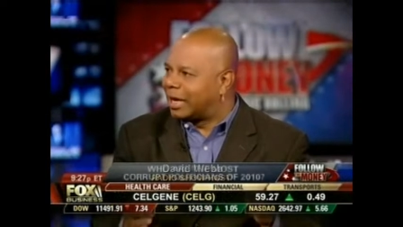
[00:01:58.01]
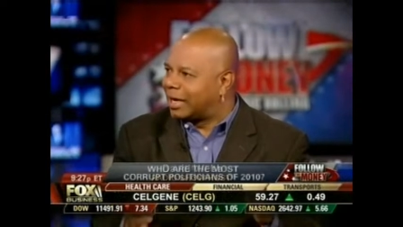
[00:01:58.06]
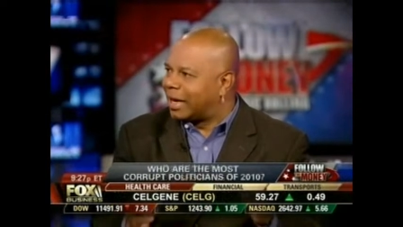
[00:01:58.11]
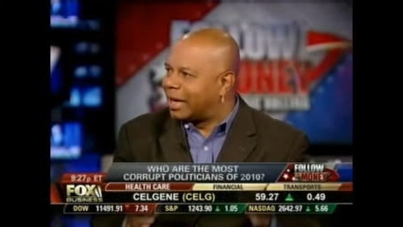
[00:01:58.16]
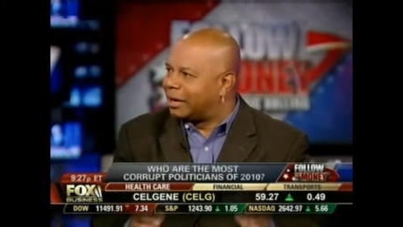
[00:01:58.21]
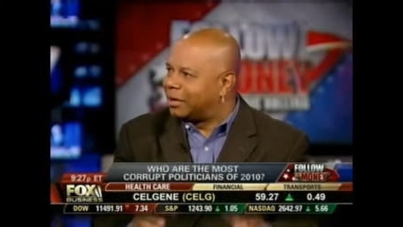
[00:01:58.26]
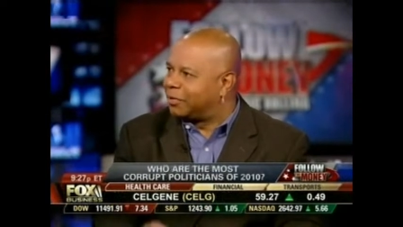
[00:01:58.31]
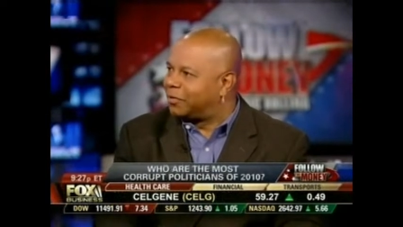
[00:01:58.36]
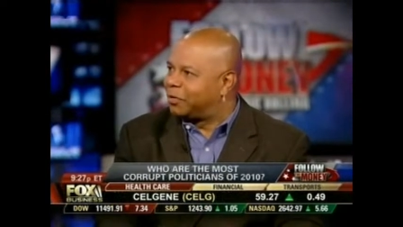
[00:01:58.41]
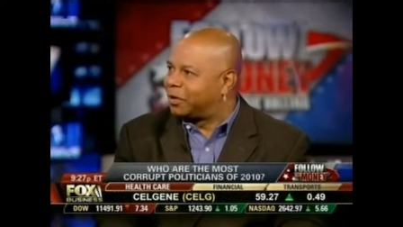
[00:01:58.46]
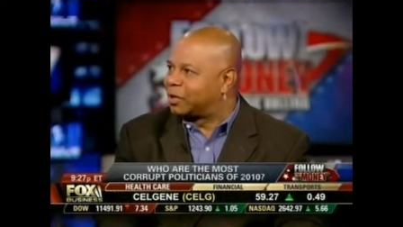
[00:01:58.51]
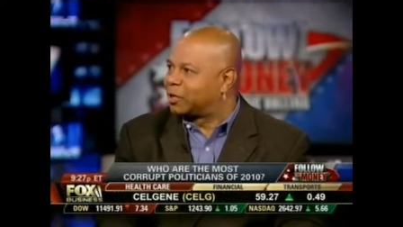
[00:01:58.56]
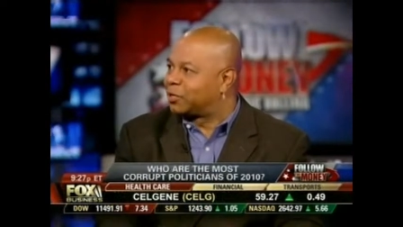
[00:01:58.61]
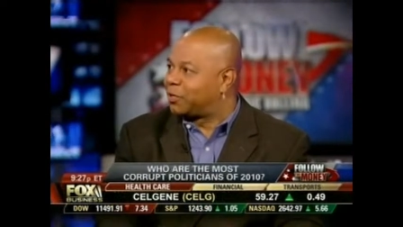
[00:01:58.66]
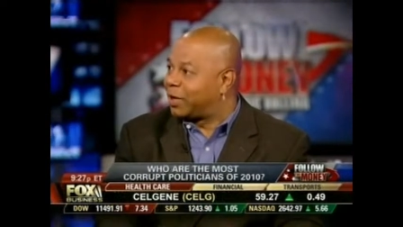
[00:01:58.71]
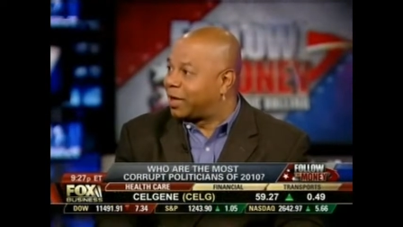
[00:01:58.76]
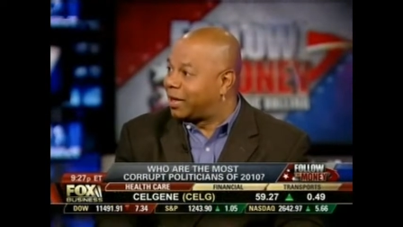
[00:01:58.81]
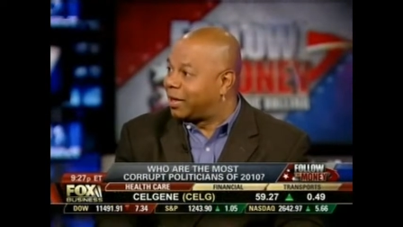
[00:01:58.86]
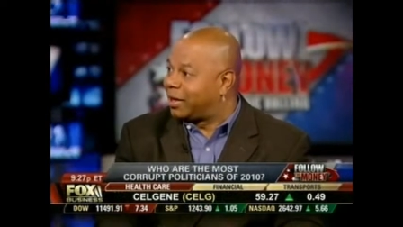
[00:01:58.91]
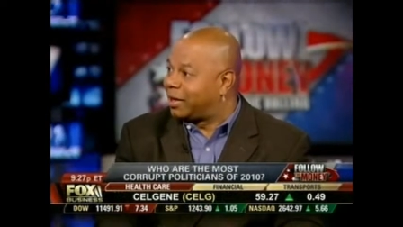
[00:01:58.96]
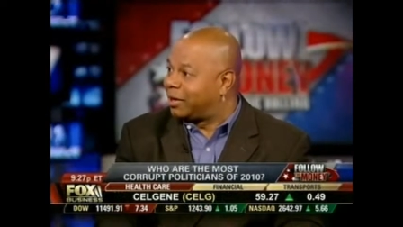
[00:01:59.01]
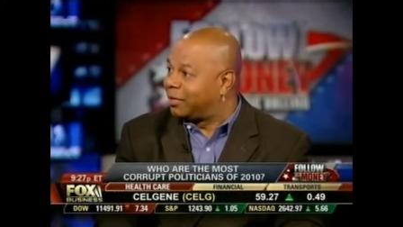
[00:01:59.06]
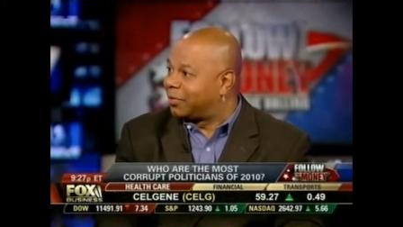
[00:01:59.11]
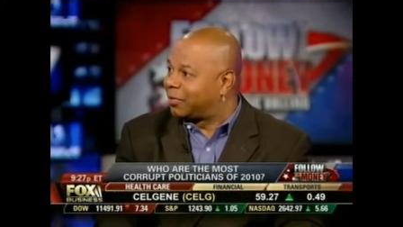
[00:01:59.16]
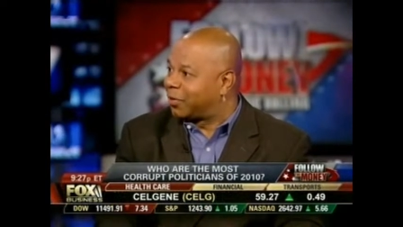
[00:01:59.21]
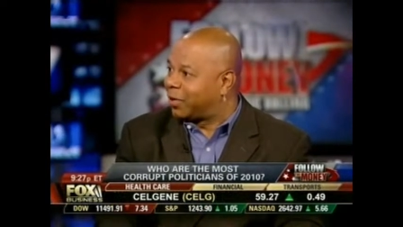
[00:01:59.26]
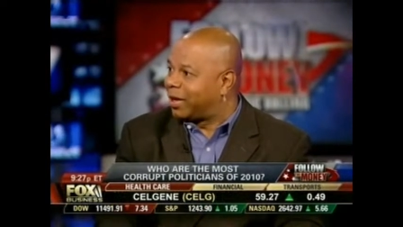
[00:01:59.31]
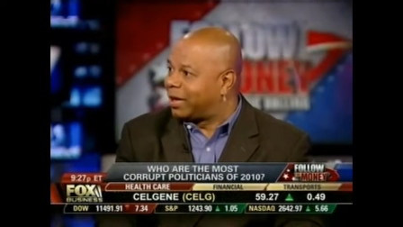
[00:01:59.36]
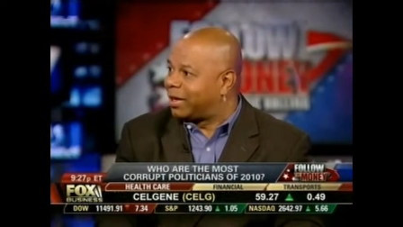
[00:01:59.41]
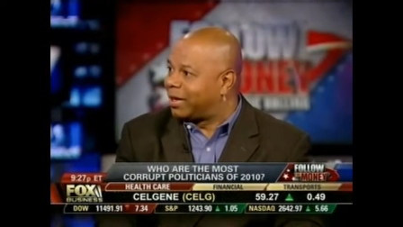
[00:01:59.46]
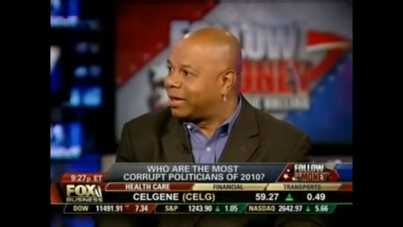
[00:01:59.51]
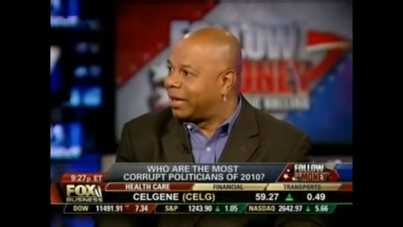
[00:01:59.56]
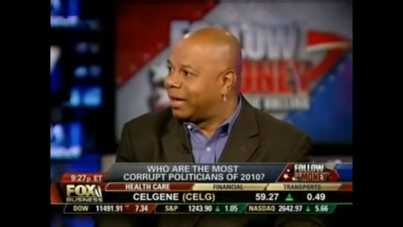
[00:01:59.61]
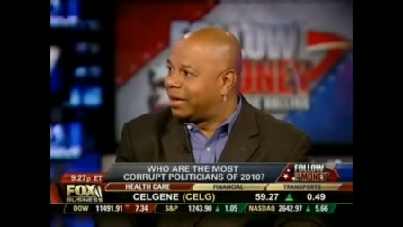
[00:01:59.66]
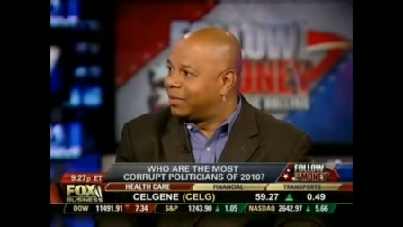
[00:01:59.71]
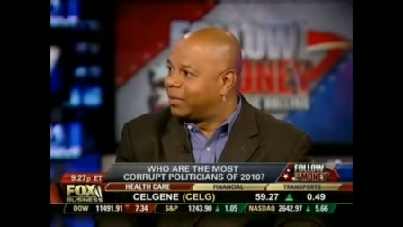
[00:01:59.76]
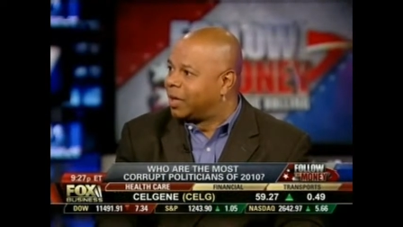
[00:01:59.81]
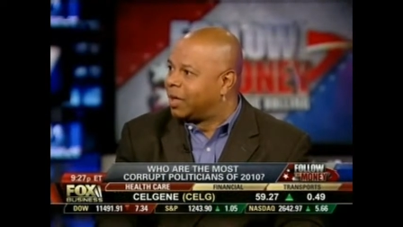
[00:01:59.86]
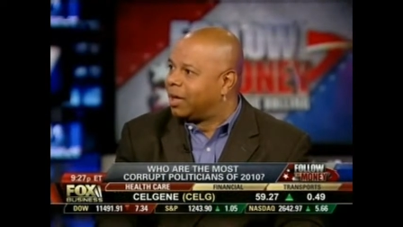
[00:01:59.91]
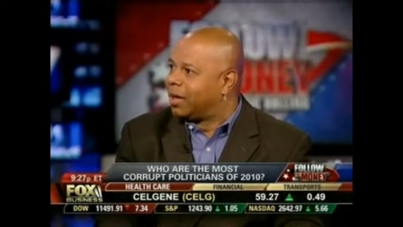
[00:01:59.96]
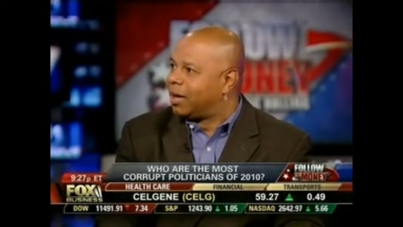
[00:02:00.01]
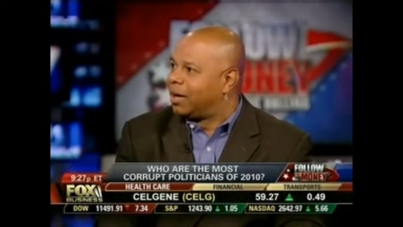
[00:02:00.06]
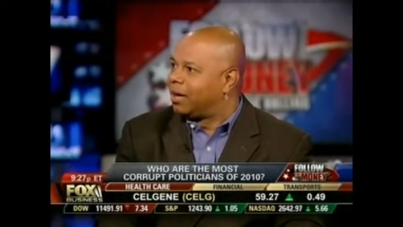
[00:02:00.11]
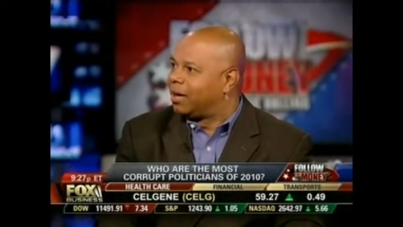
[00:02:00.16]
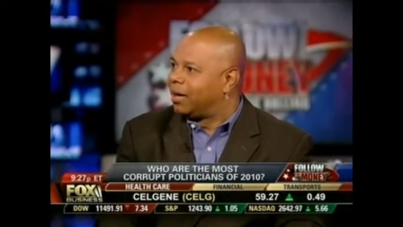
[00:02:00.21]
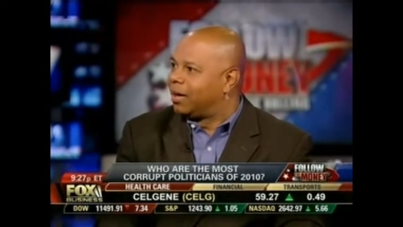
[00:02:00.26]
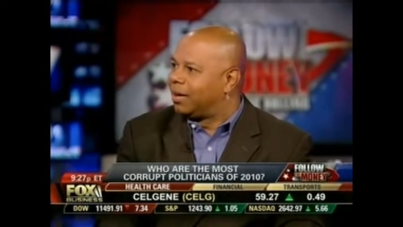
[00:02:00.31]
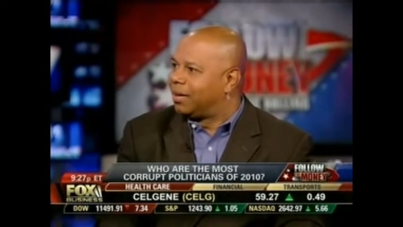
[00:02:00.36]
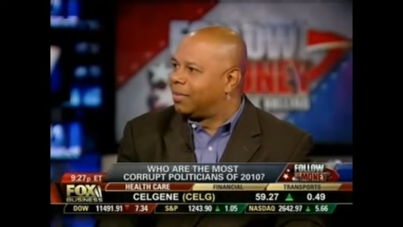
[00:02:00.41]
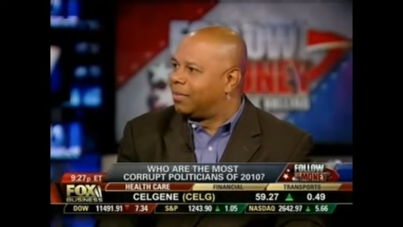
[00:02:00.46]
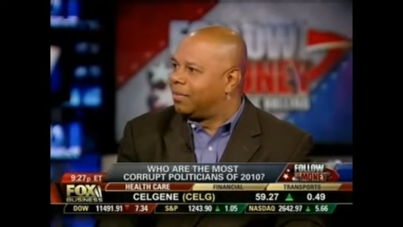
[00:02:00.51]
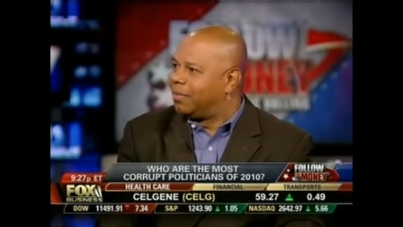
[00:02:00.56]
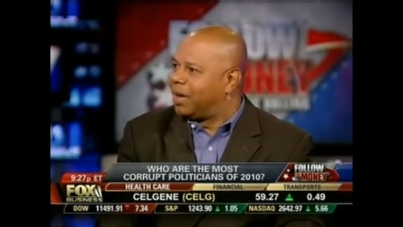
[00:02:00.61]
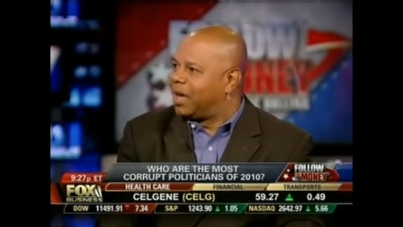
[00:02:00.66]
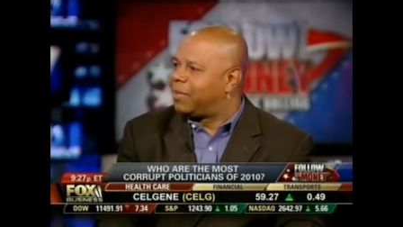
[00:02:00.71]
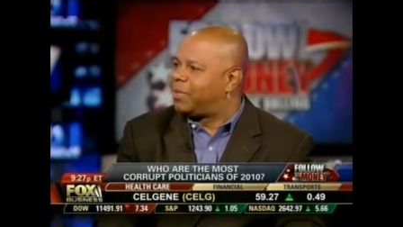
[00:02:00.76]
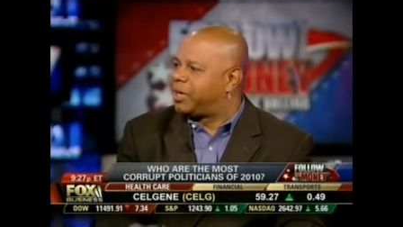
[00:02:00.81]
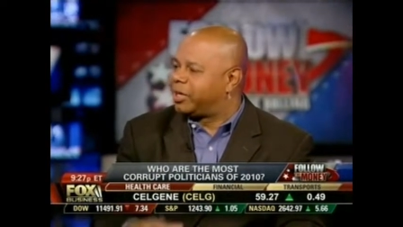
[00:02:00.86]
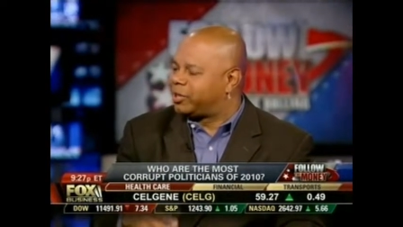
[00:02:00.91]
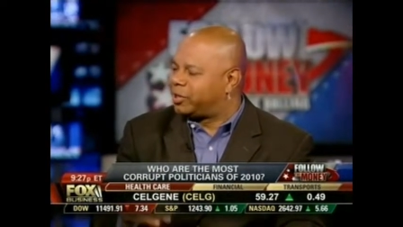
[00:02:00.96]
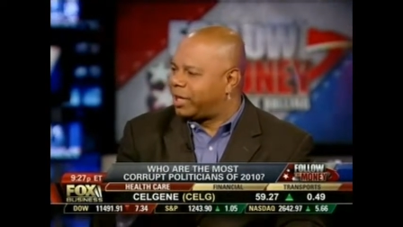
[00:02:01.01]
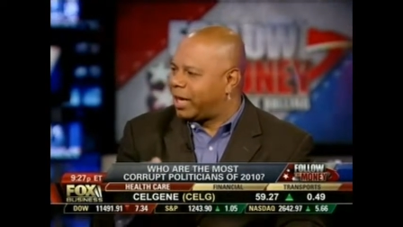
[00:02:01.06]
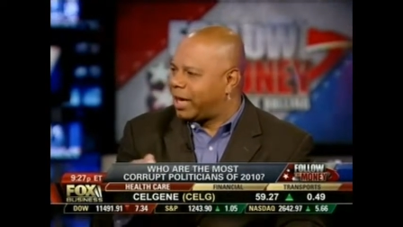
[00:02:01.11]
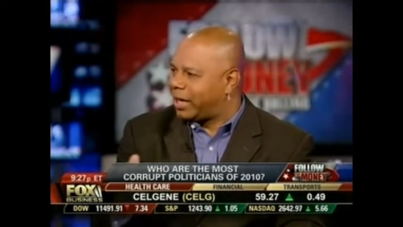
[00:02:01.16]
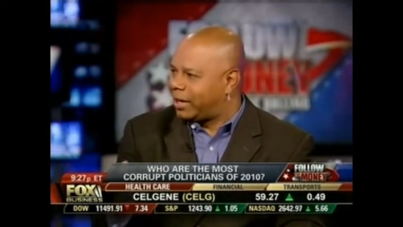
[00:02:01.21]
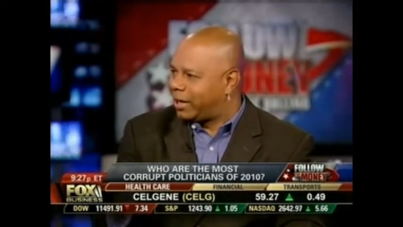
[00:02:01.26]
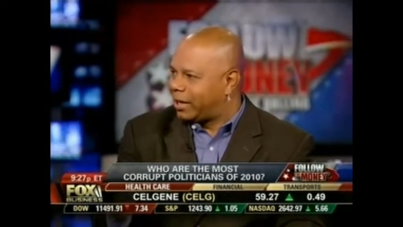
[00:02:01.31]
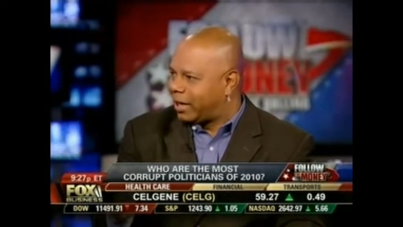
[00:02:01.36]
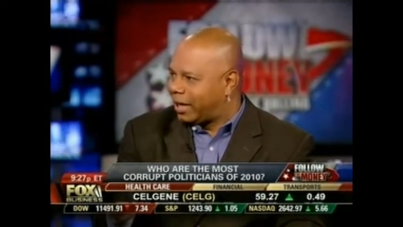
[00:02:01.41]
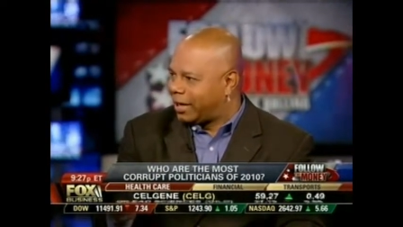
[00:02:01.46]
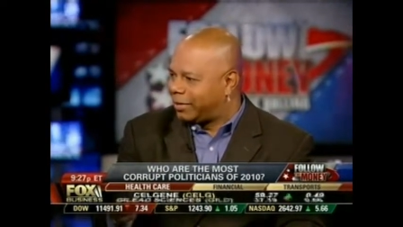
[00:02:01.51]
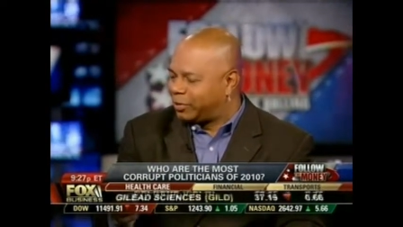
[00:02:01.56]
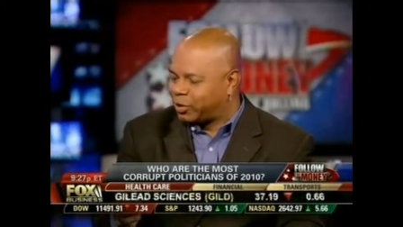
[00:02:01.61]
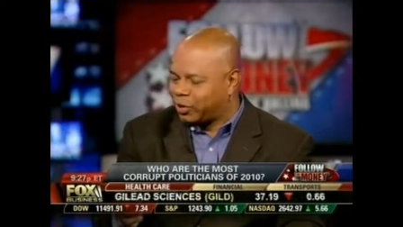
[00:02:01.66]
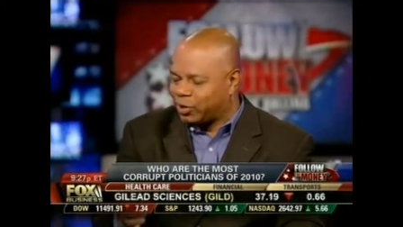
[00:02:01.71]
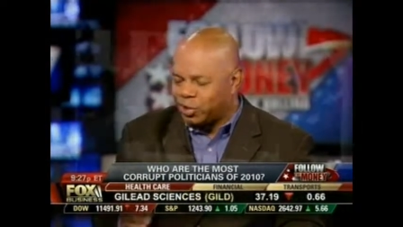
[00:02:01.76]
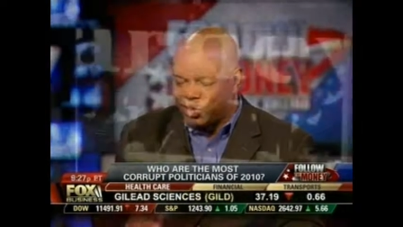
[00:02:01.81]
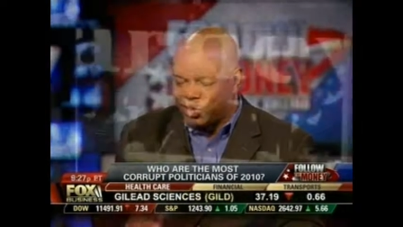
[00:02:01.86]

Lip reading: out how to fix Fannie and Freddie yet. Maybe his dating life